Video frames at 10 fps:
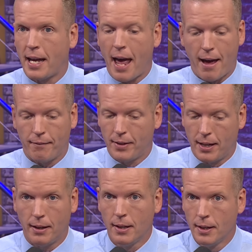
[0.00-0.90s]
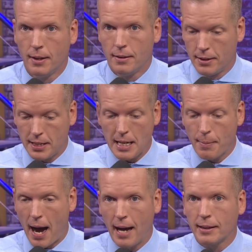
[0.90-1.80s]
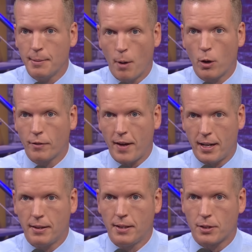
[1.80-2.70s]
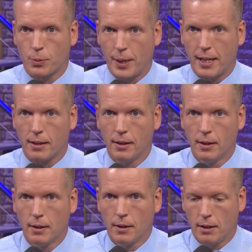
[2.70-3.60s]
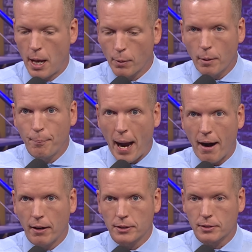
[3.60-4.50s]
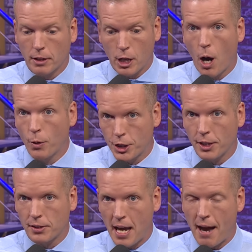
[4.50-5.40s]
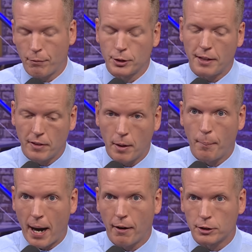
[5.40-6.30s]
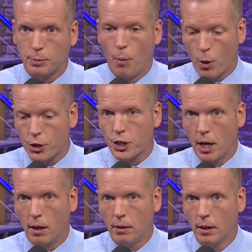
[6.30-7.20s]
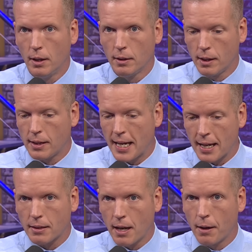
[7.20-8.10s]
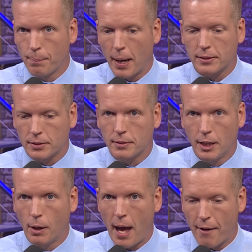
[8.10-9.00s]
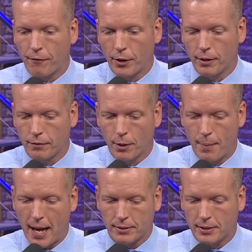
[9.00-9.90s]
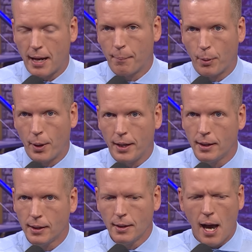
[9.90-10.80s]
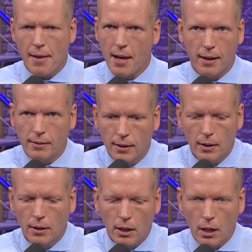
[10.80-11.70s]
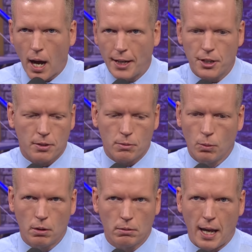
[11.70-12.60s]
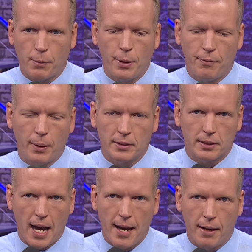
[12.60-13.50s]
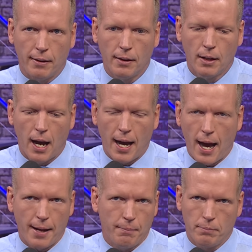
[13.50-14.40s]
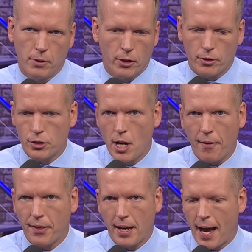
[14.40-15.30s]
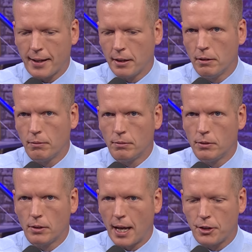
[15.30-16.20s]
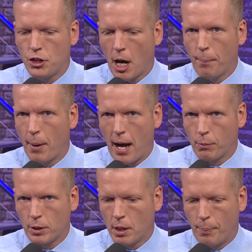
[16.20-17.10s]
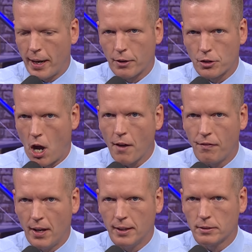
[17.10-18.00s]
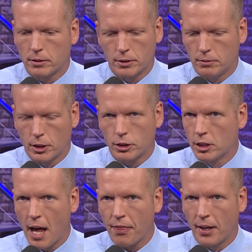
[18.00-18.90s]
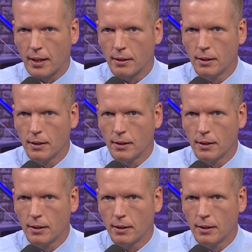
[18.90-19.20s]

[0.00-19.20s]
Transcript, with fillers: have the the team highly motivated this week. They were embarrassed. The coaching staff was even embarrassed more so that they get their best, you know, effort from that standpoint. And then, you know, I just like we've been saying, I, I there's nothing I can like jump on with the Bears offense. There, there's nothing.